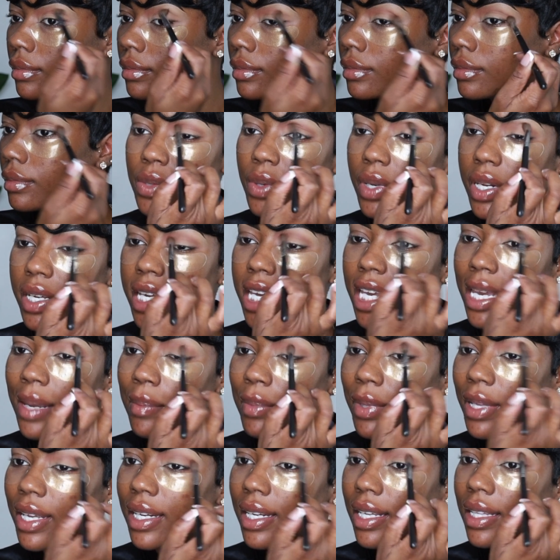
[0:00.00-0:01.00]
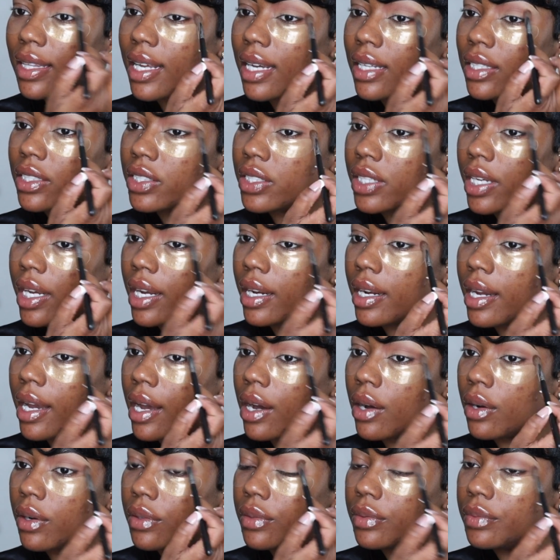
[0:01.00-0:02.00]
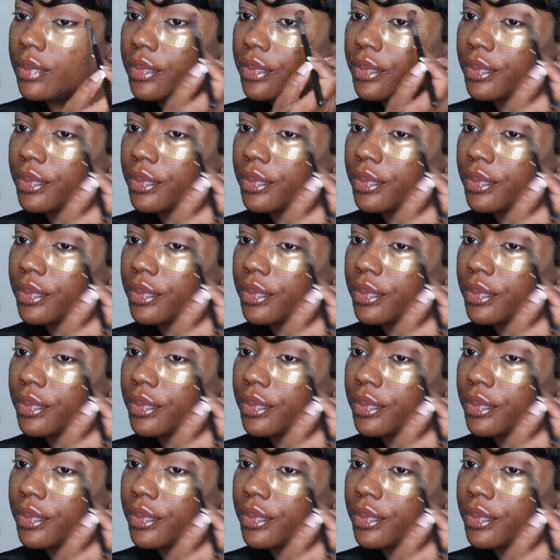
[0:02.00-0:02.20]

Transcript: Just want to keep blending that shade out.